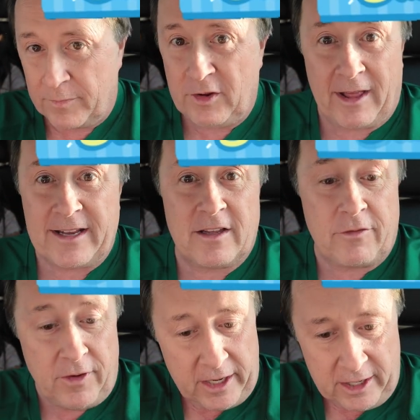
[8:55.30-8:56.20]
you like
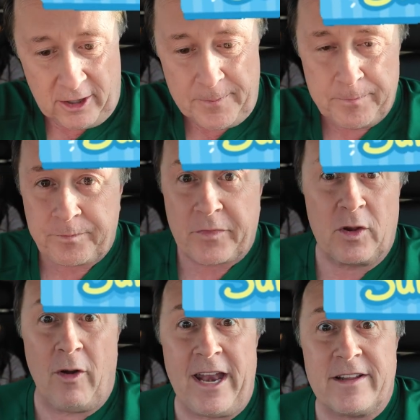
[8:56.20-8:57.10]
this video,
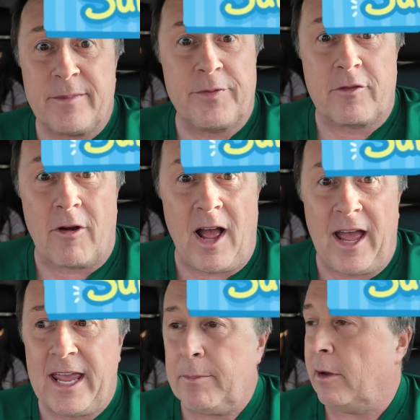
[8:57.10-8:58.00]
go ahead and
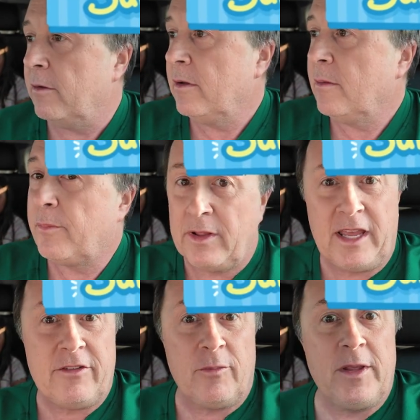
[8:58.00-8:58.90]
subscribe.
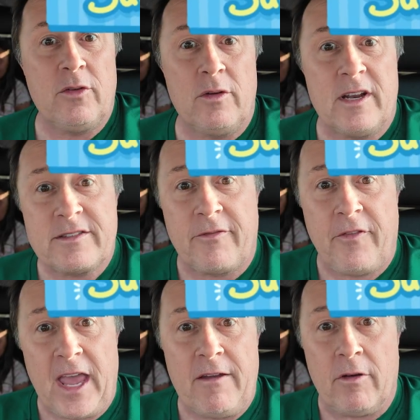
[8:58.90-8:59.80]
Please, you'll be doing us a
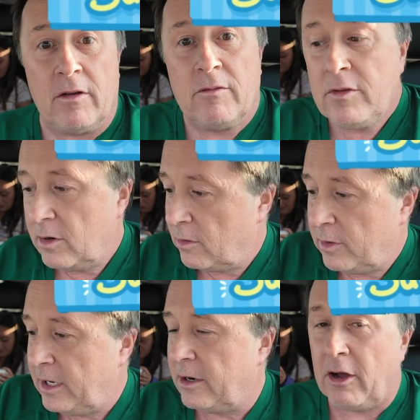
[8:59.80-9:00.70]
favor. You know,
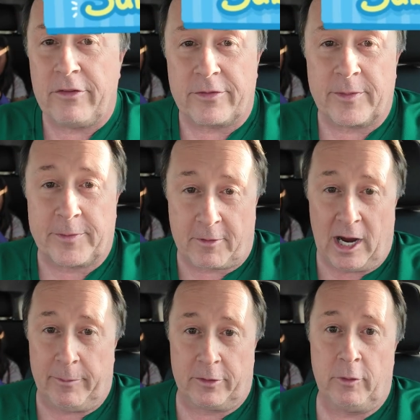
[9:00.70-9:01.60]
we need all the
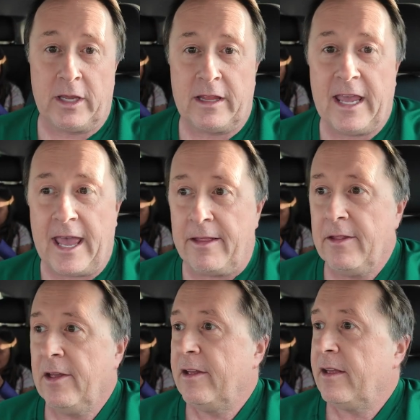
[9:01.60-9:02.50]
subscribers we could get
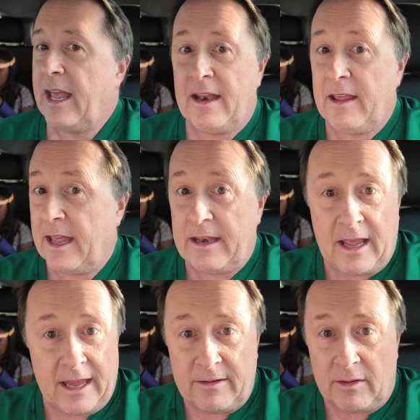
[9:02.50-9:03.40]
and
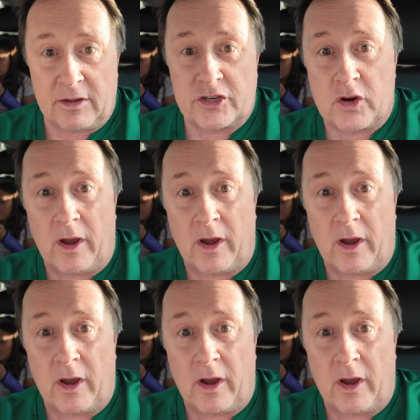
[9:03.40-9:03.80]
and and